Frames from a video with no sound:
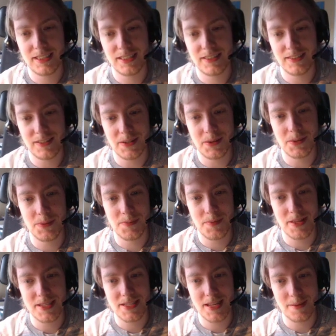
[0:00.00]
So
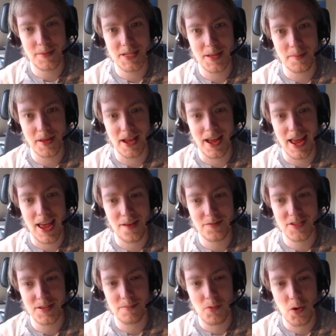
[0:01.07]
that's going to be something. I have
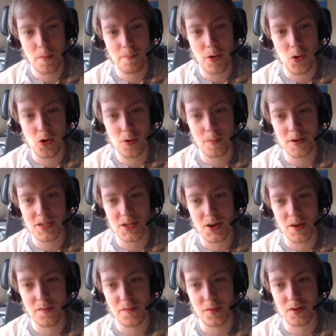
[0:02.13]
some more Pokemon to
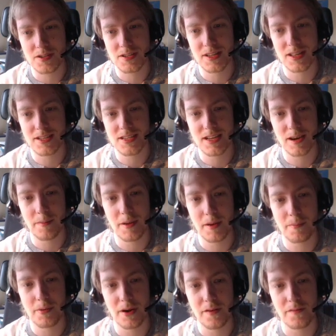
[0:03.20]
hunt for, so that's going to be a
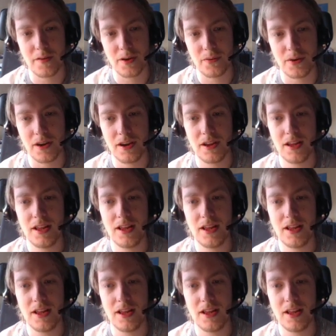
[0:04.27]
pretty fun one.